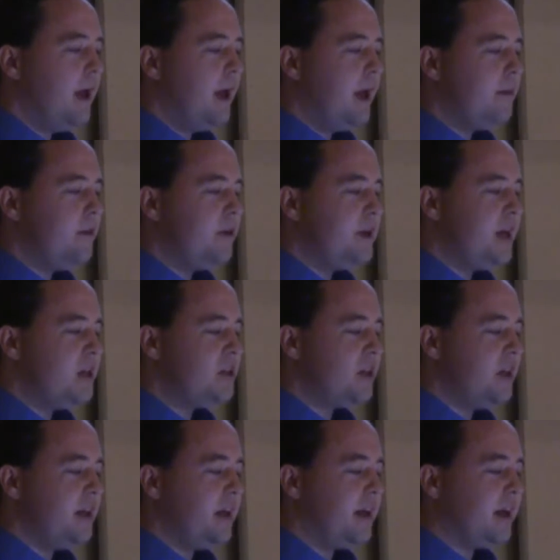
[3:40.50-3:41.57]
and
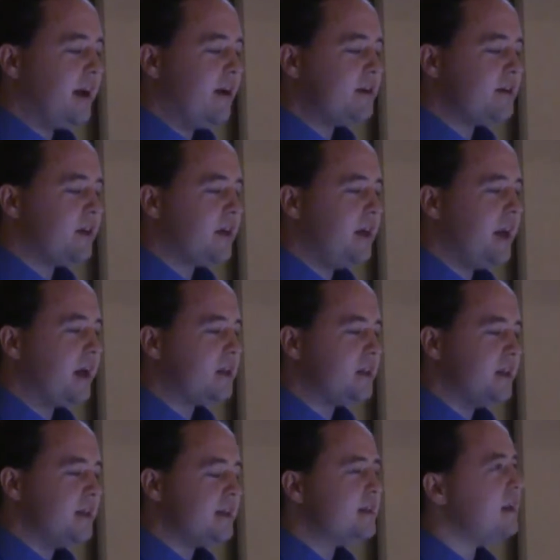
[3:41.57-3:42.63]
potentially causal
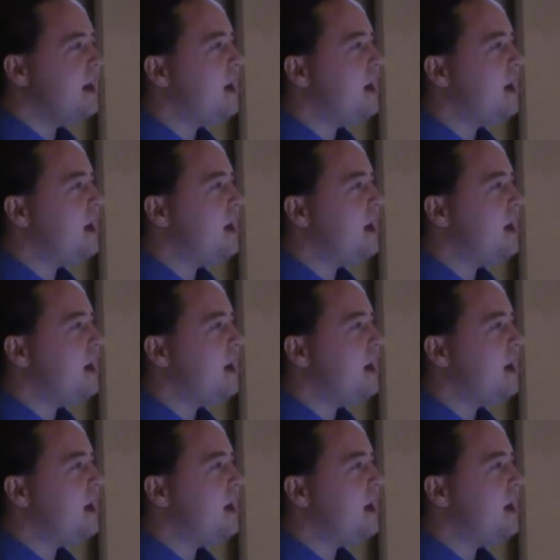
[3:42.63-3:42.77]
connections.